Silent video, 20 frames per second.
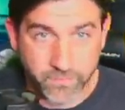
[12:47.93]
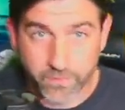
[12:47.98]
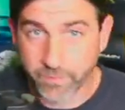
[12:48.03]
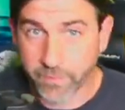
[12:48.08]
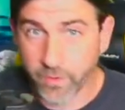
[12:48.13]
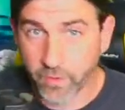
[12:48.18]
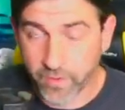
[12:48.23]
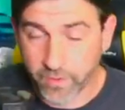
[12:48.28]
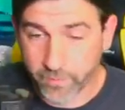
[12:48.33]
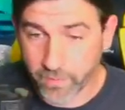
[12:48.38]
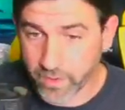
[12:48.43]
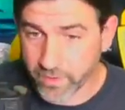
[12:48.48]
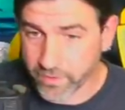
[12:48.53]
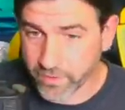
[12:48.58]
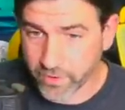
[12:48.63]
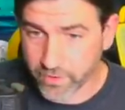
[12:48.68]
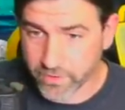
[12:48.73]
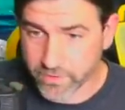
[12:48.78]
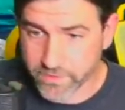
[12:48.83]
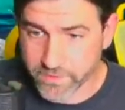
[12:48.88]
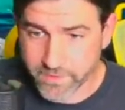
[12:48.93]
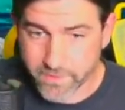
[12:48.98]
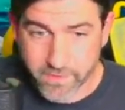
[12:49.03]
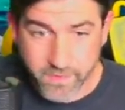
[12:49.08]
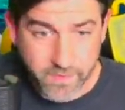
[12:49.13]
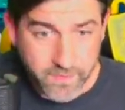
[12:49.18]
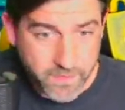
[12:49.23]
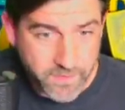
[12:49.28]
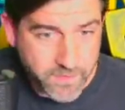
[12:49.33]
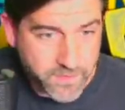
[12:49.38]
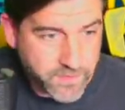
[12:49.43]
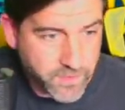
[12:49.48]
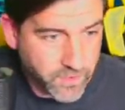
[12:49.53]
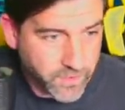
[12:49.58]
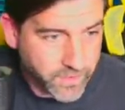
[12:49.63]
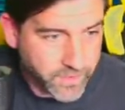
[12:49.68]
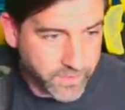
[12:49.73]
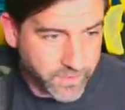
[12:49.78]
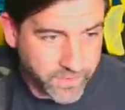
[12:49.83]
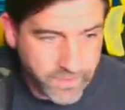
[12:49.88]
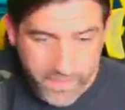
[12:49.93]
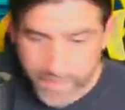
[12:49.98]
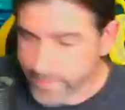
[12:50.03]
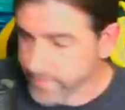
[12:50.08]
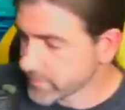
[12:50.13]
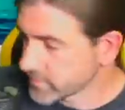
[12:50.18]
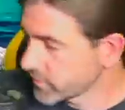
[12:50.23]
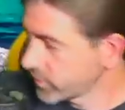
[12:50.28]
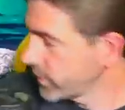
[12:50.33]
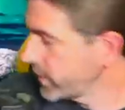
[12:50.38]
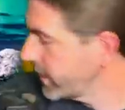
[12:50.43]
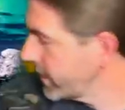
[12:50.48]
the Pokemon cards. All right, next we